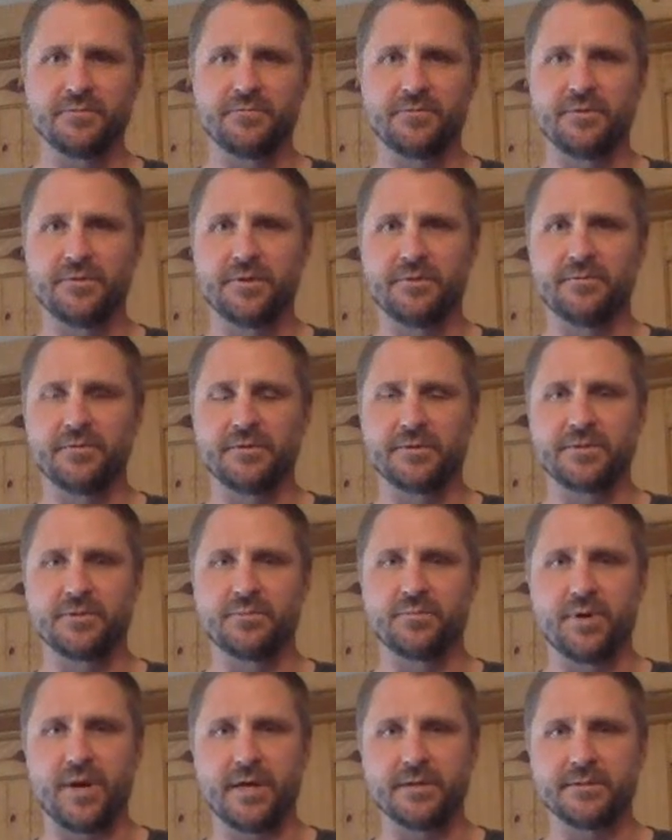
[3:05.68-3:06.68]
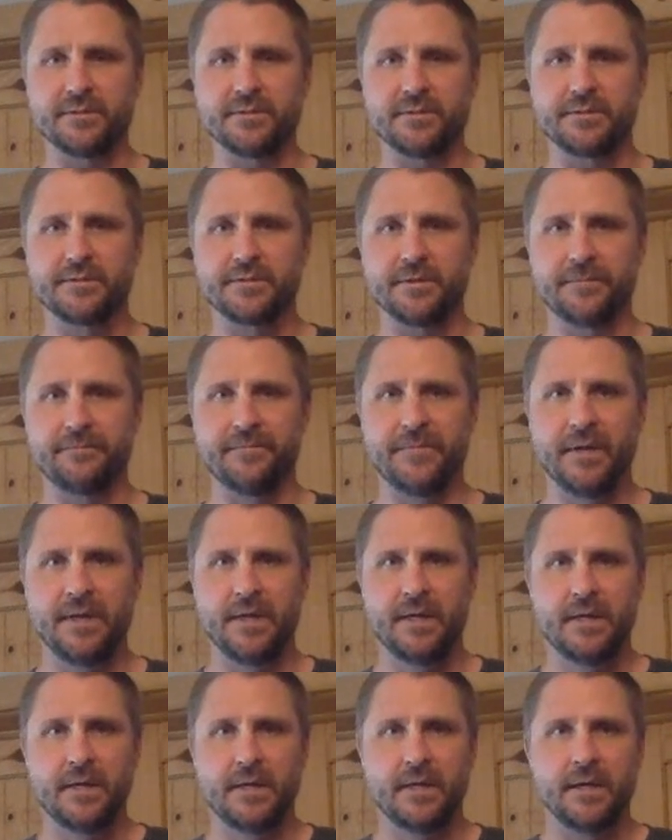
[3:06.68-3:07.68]
a few different surprises. So
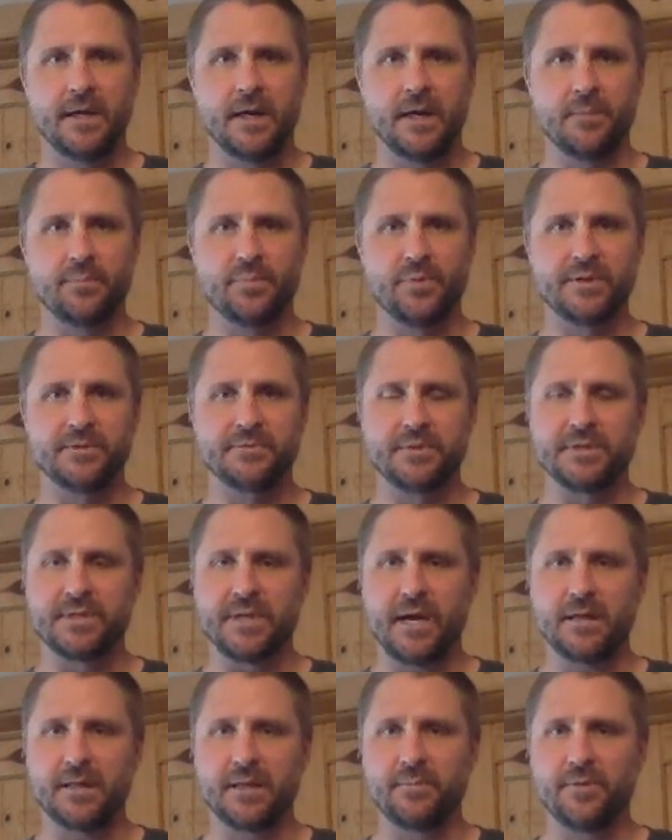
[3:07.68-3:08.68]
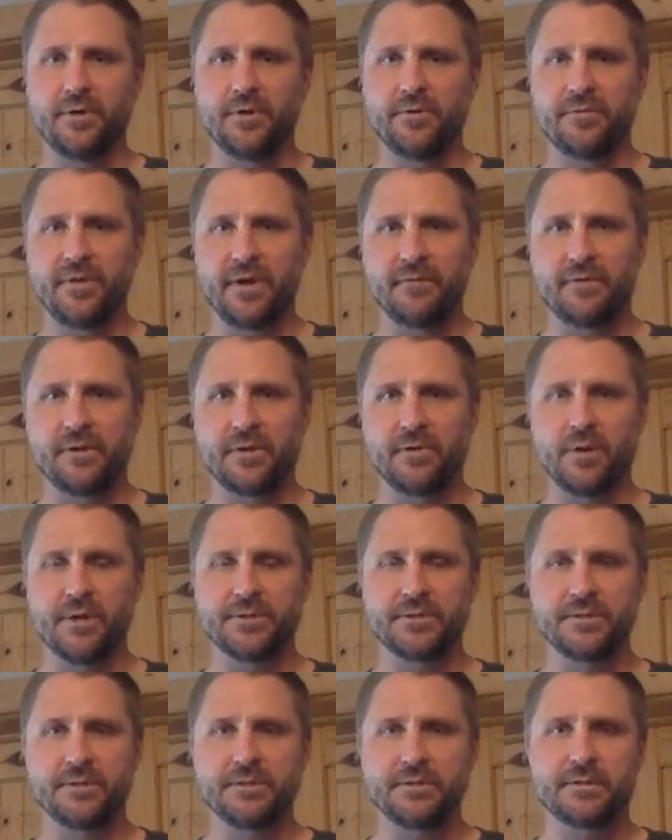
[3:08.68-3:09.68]
please reach out and let me know if you have any
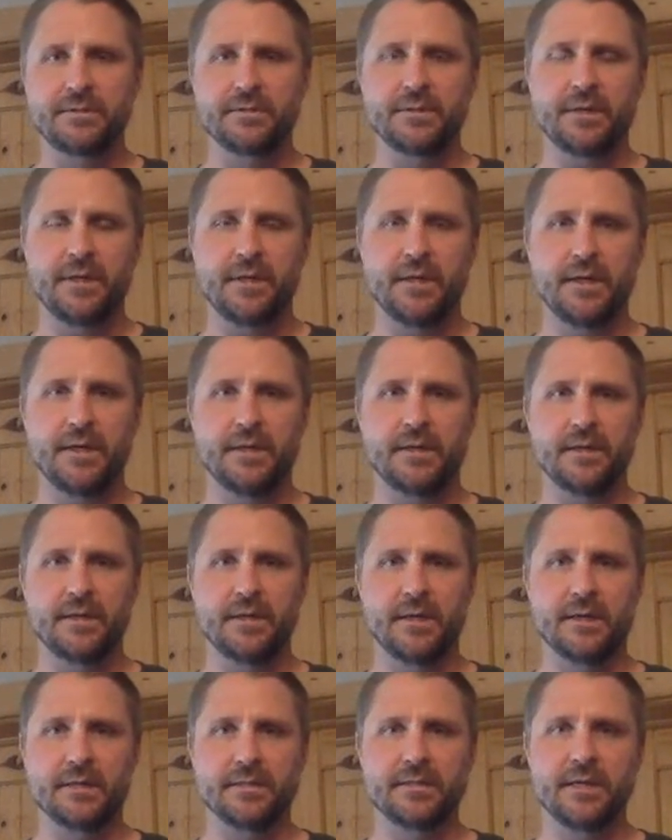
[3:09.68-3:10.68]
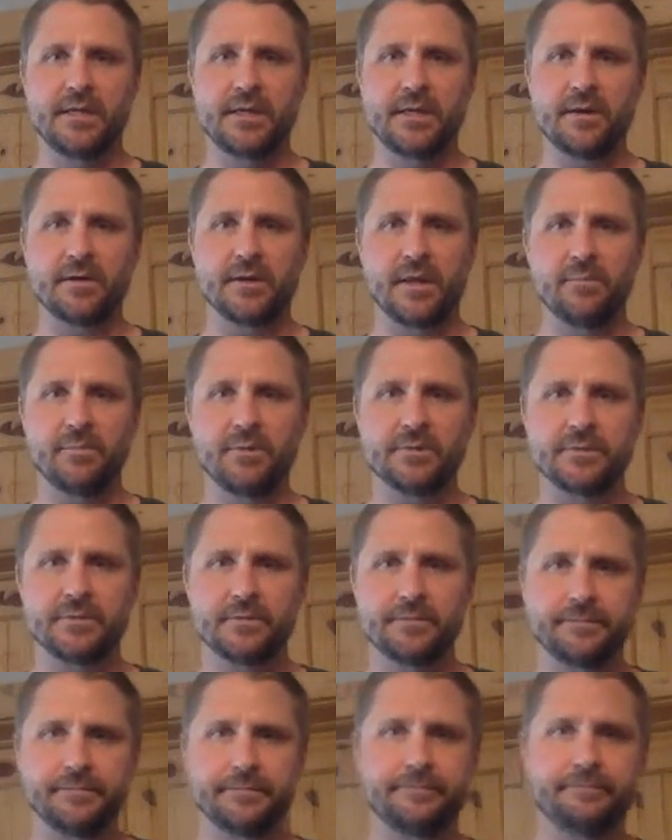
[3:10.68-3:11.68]
questions, and take care, demons.